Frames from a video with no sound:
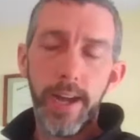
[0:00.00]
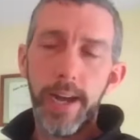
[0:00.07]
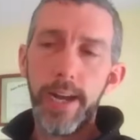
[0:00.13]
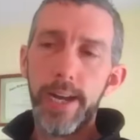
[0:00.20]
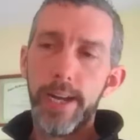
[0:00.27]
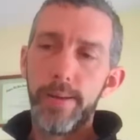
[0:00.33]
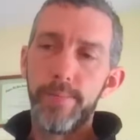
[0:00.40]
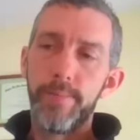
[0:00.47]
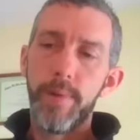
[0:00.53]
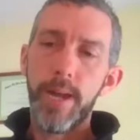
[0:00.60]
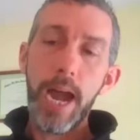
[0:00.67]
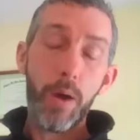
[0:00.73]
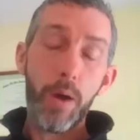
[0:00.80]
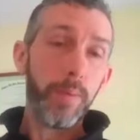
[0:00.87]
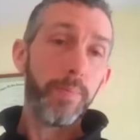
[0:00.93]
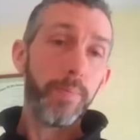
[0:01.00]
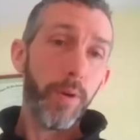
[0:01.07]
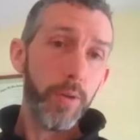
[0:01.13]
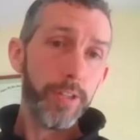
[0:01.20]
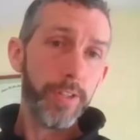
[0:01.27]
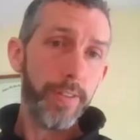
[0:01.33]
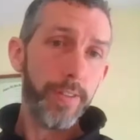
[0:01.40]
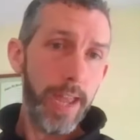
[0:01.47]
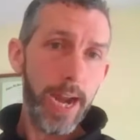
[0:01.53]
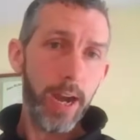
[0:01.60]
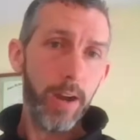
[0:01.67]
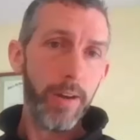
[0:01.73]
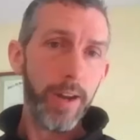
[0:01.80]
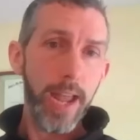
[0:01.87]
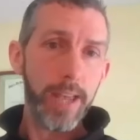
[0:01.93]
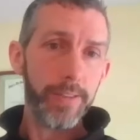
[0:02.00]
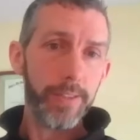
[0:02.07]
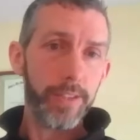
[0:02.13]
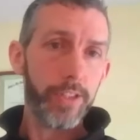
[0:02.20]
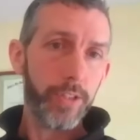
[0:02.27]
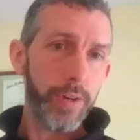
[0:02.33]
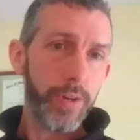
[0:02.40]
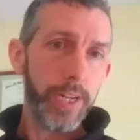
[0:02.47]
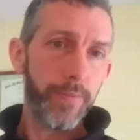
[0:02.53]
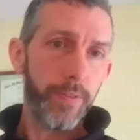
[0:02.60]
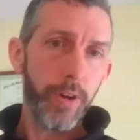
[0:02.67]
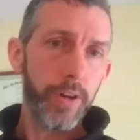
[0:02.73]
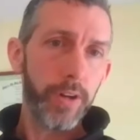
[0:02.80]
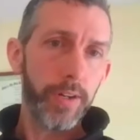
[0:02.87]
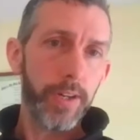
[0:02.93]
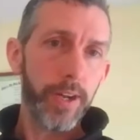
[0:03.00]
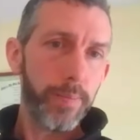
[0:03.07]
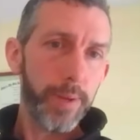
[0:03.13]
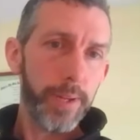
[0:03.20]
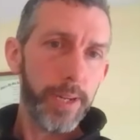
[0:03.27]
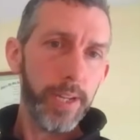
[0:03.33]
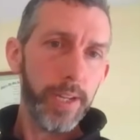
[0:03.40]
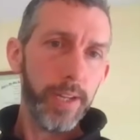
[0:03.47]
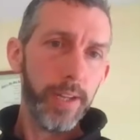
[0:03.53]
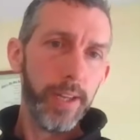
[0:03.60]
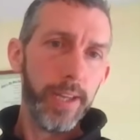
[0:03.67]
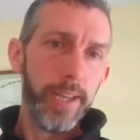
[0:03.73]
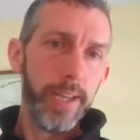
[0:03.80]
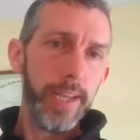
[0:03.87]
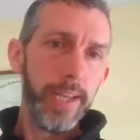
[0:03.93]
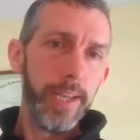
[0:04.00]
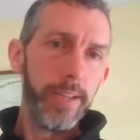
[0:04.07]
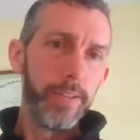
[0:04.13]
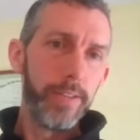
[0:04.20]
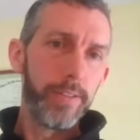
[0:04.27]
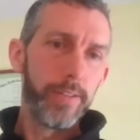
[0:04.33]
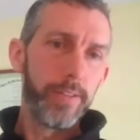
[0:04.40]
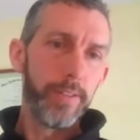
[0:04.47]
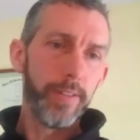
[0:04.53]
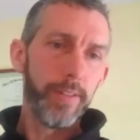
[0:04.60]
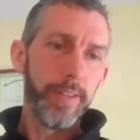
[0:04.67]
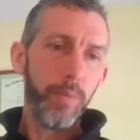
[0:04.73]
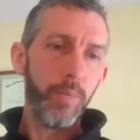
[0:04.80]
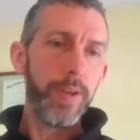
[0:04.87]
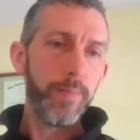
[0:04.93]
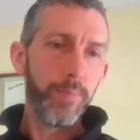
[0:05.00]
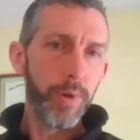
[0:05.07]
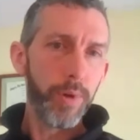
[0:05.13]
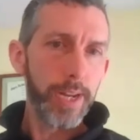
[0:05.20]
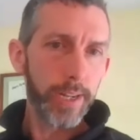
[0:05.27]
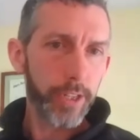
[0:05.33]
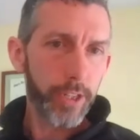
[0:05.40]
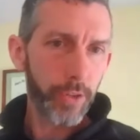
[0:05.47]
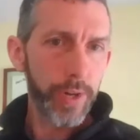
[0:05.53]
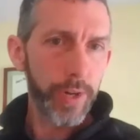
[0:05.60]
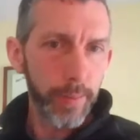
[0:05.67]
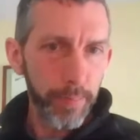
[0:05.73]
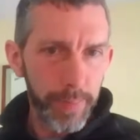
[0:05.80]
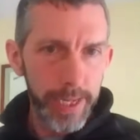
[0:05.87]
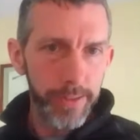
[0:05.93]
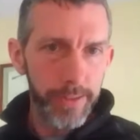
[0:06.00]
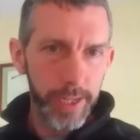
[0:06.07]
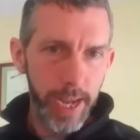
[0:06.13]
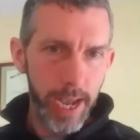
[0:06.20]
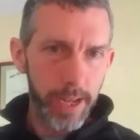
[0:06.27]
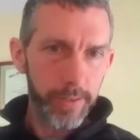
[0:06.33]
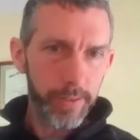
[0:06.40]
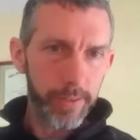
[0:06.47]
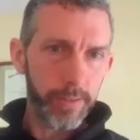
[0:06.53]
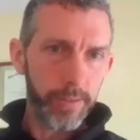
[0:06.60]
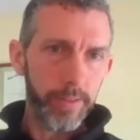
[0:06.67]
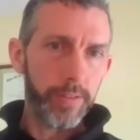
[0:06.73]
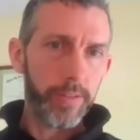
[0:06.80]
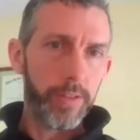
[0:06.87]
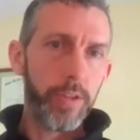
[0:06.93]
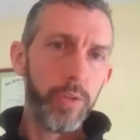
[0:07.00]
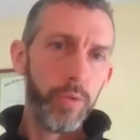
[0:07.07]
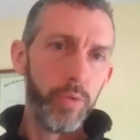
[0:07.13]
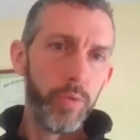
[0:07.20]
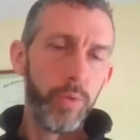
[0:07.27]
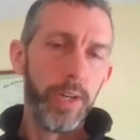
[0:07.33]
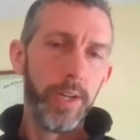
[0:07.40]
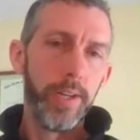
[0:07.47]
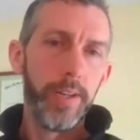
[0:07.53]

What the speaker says: Our approach there as a string inverter company is that we bring a string PCS to